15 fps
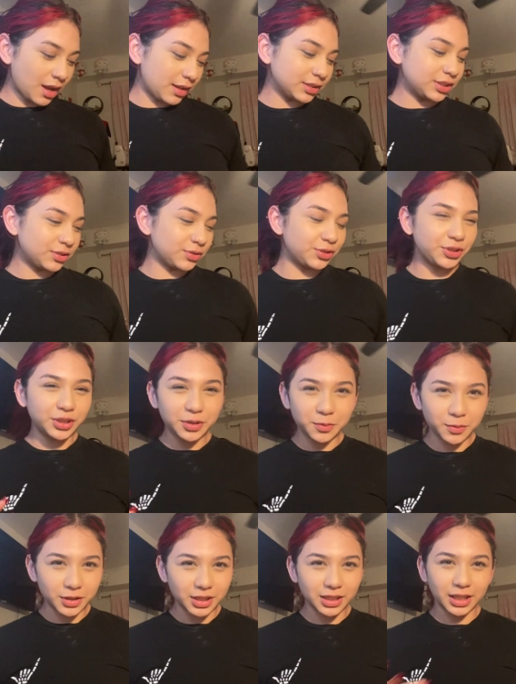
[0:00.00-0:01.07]
Also, trigger
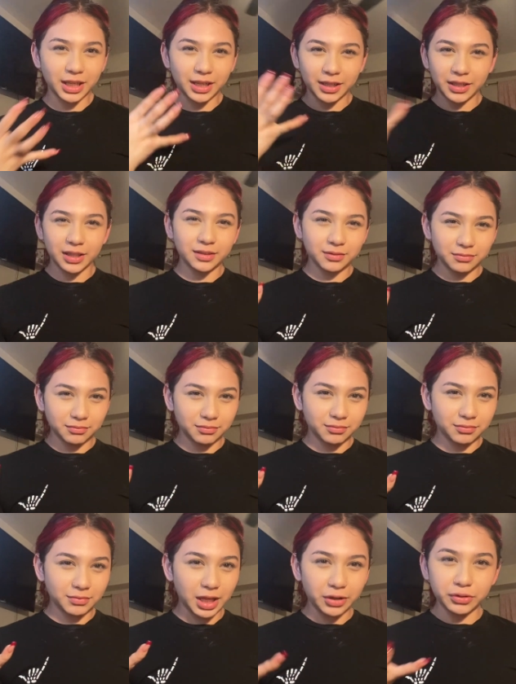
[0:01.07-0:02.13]
warning. Like,
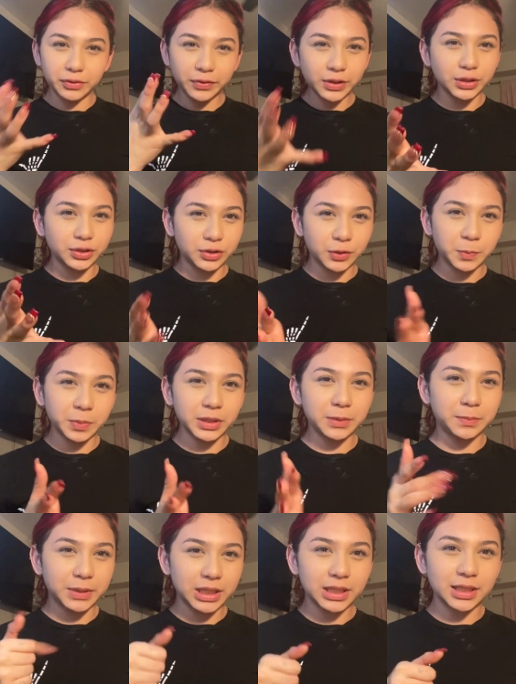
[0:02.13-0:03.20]
I don't know if you're stupid,
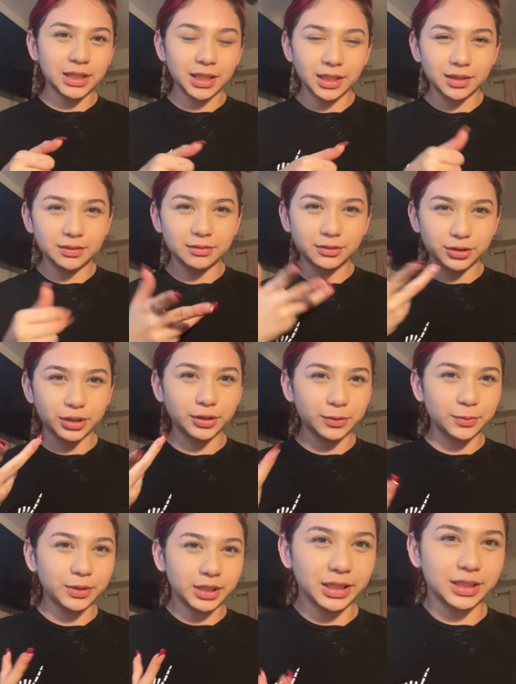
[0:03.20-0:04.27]
but like, trigger
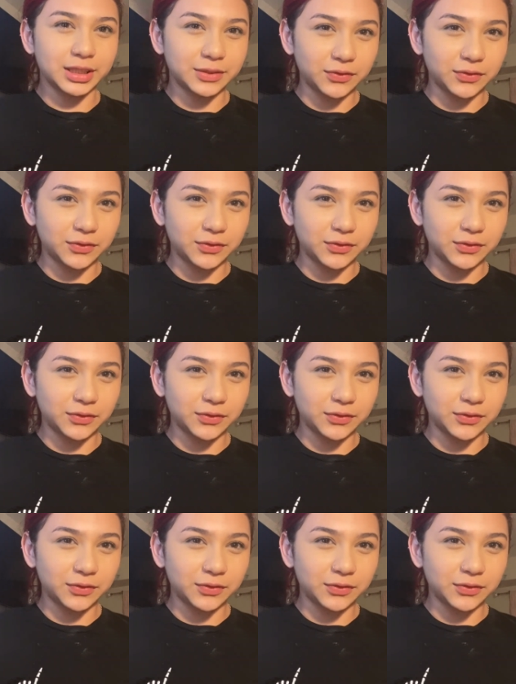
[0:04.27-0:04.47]
warning as